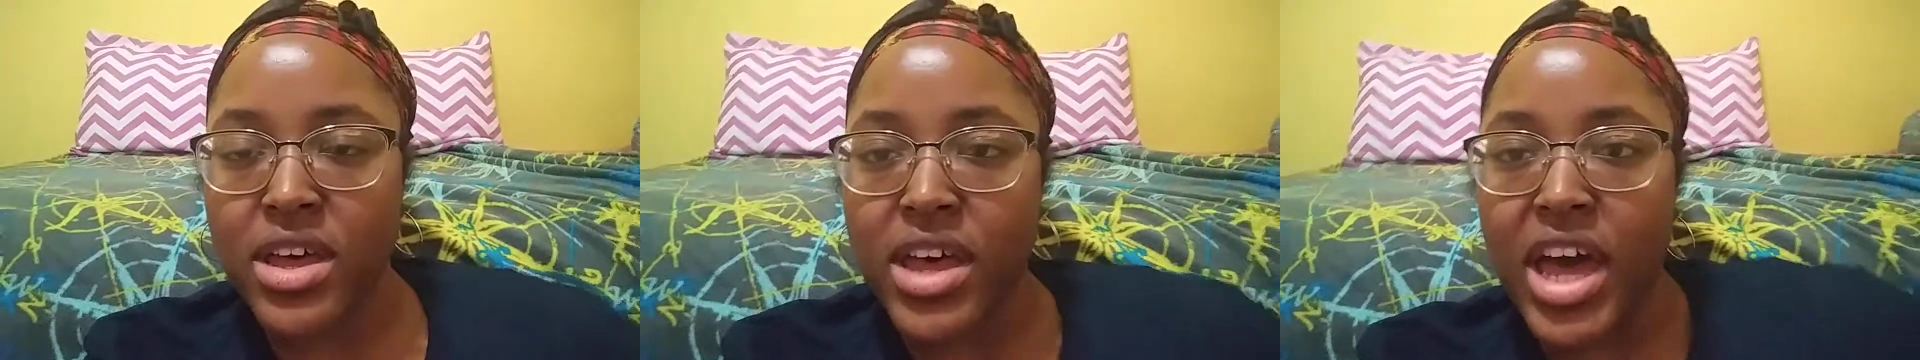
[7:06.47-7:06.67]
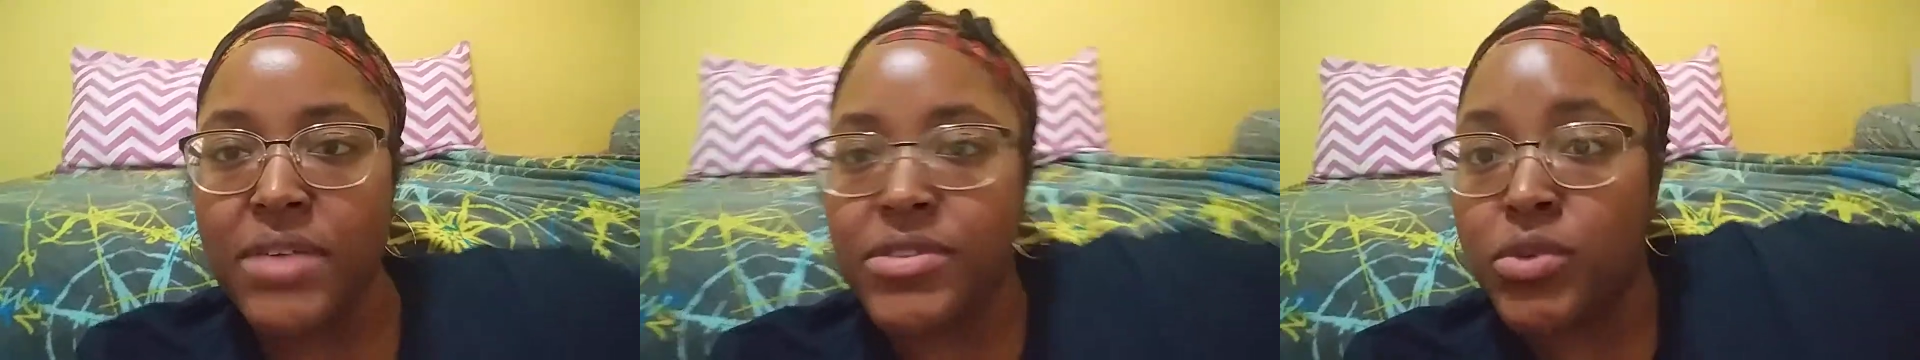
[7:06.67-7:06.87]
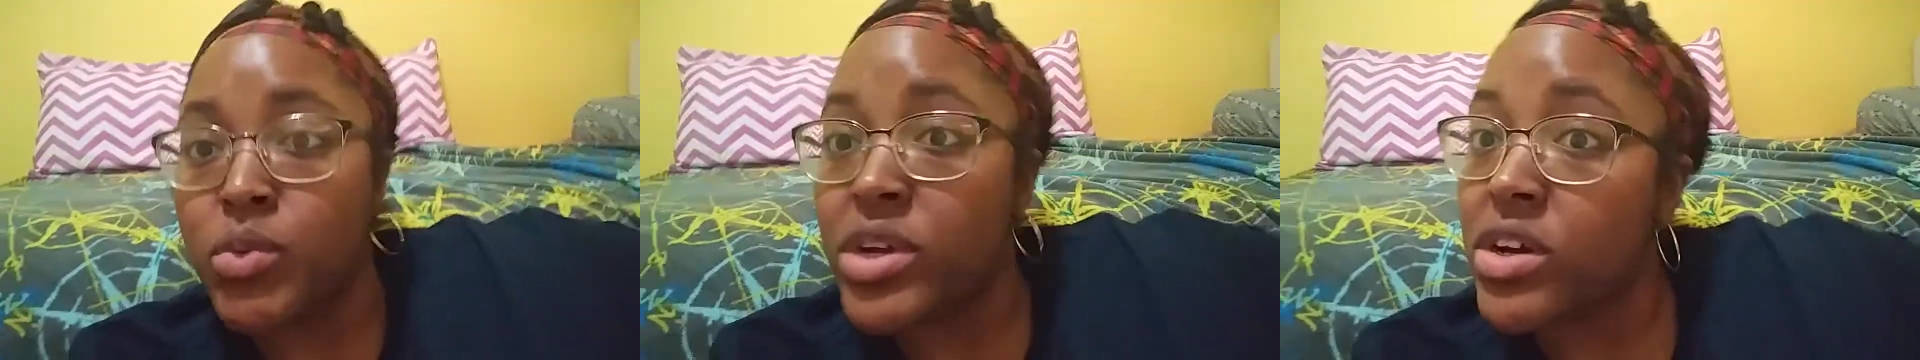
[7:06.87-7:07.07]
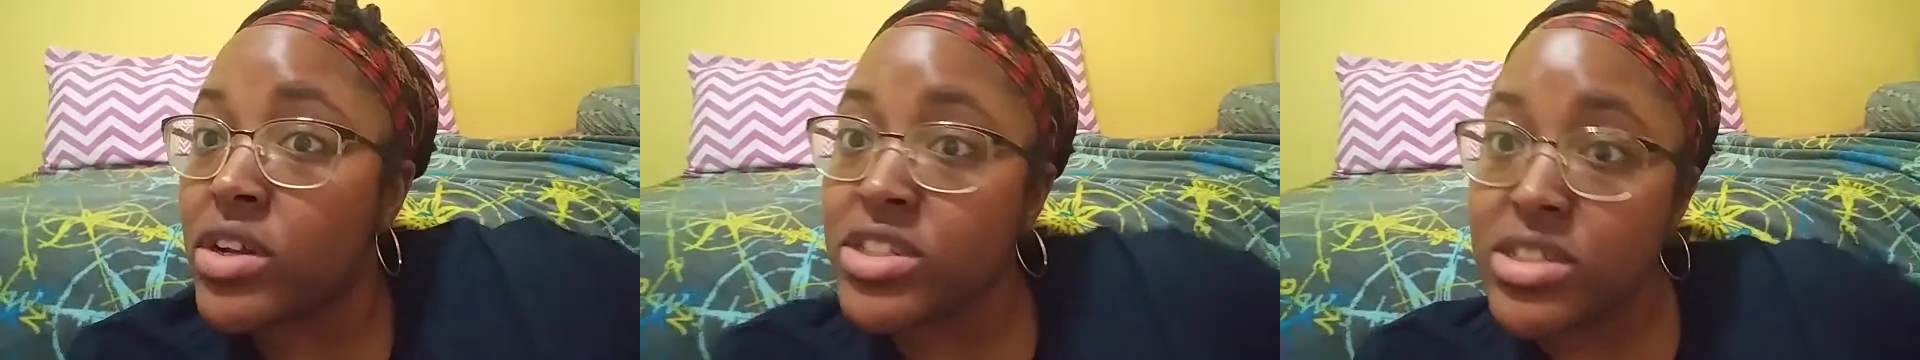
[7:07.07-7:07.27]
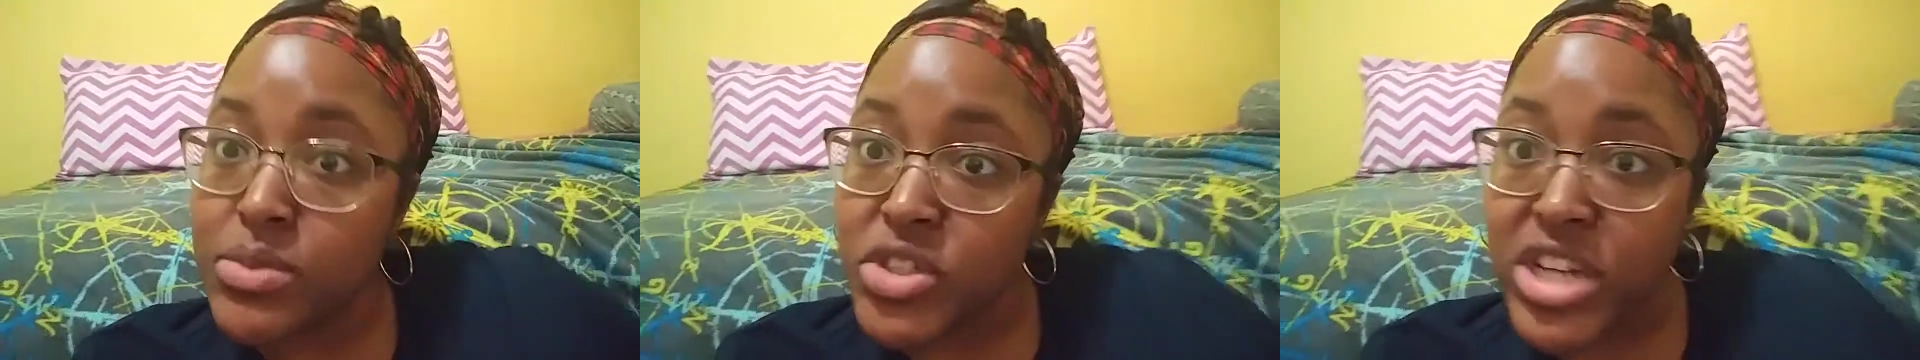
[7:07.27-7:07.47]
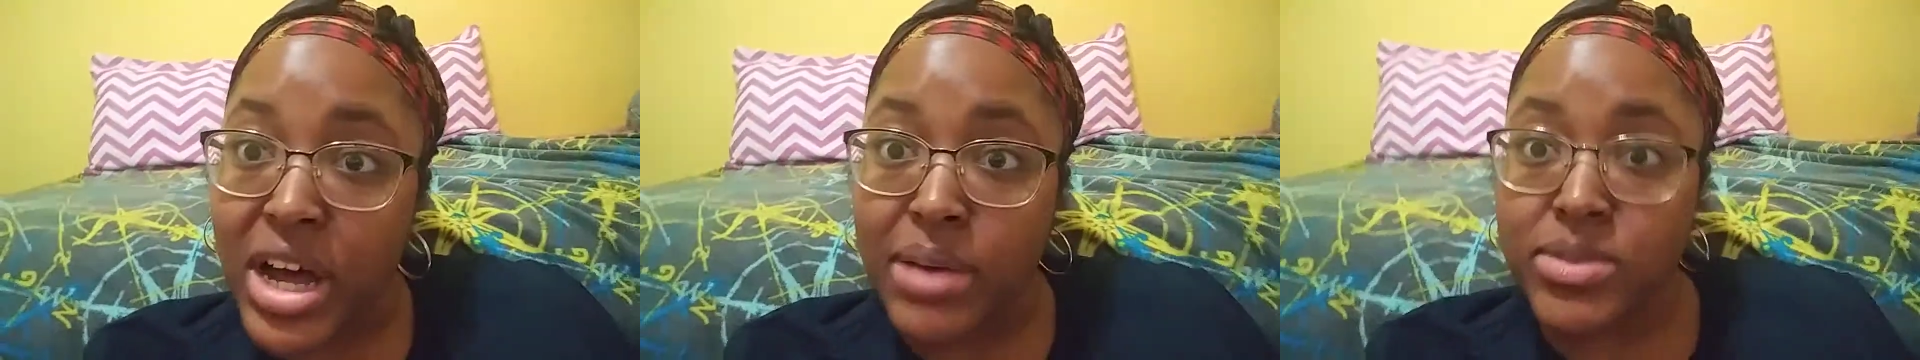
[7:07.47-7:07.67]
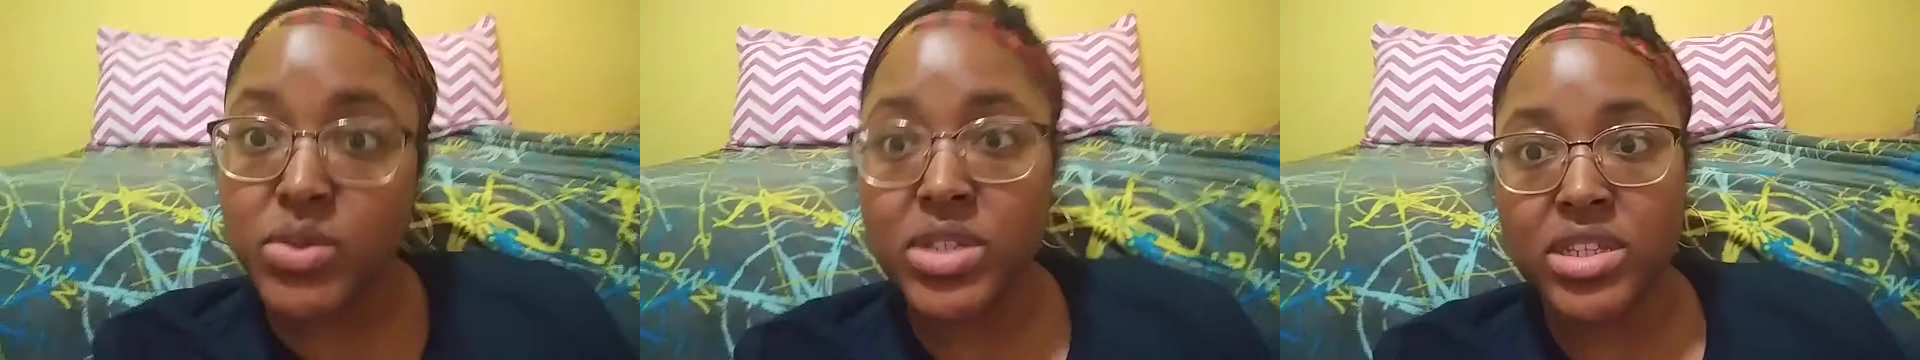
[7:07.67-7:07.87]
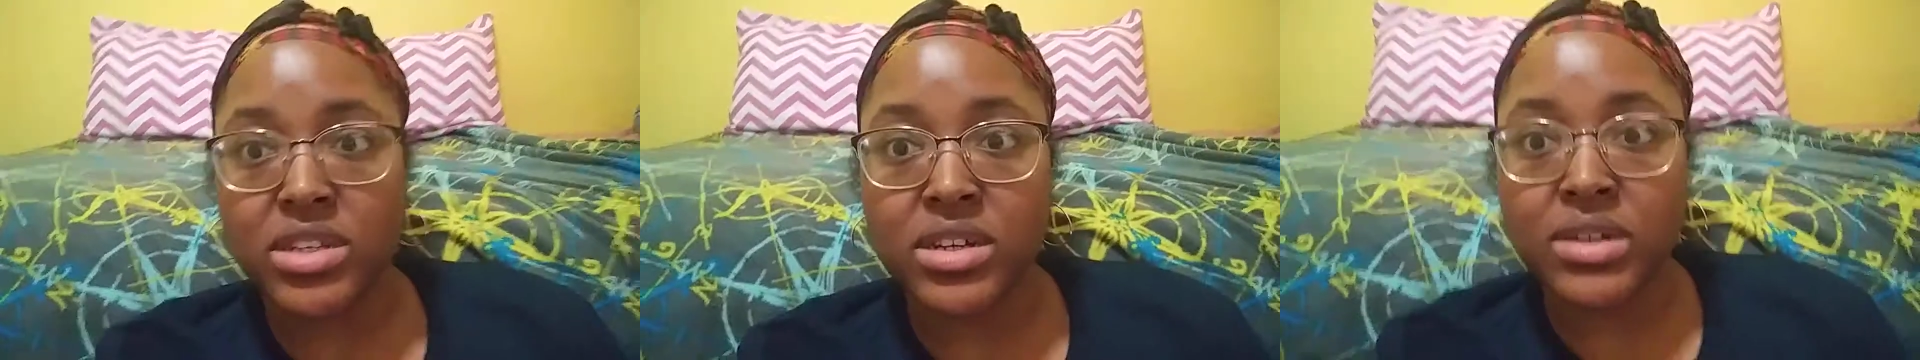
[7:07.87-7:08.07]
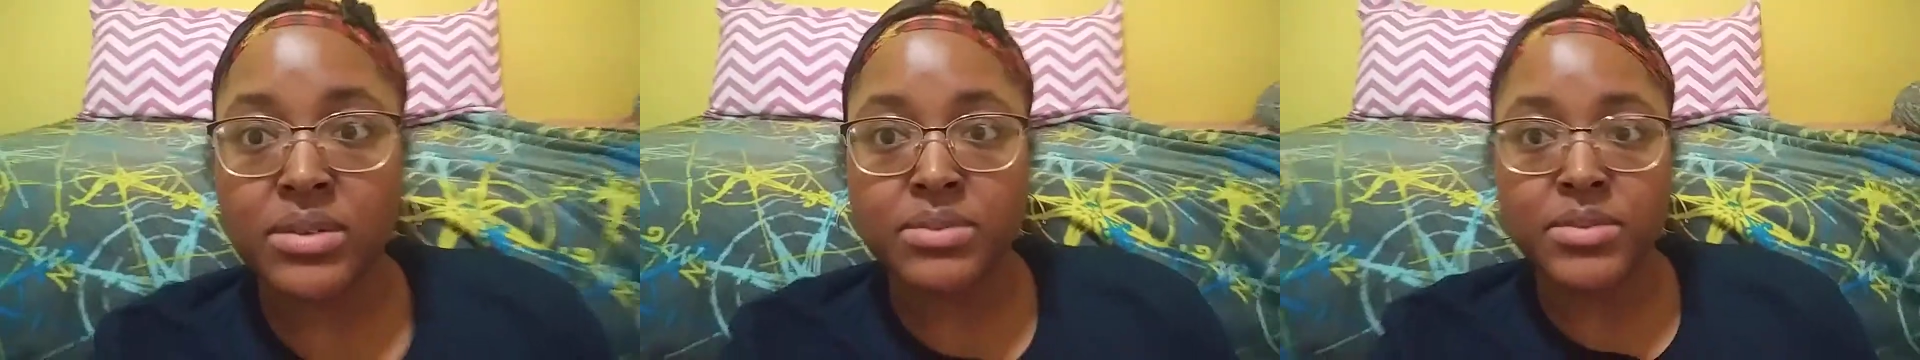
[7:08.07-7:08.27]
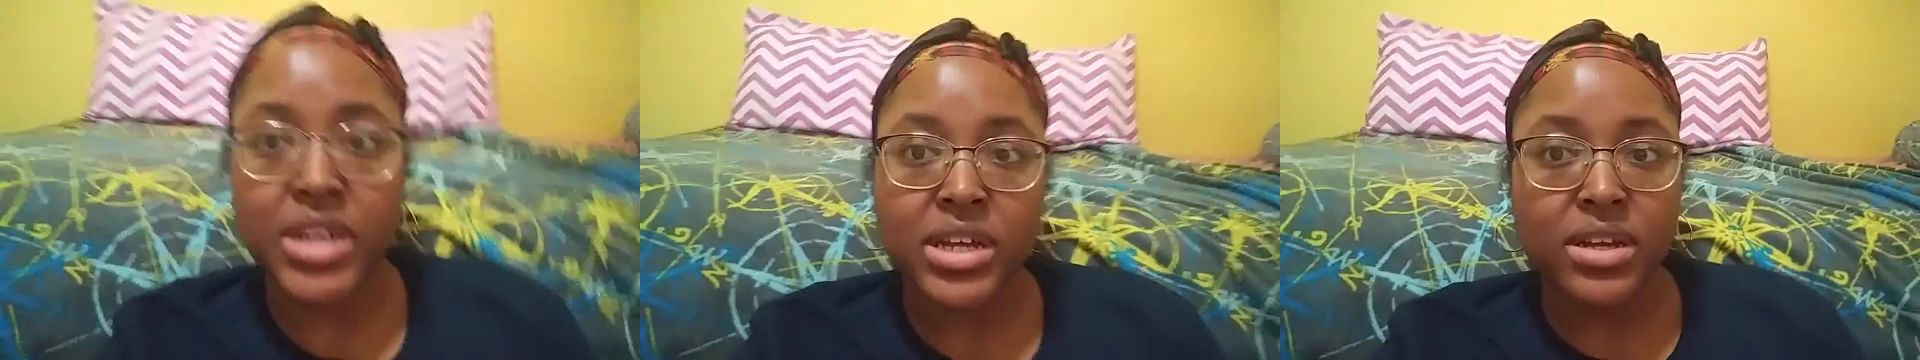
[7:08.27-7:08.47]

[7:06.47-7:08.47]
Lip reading: have you went on some jobs with them?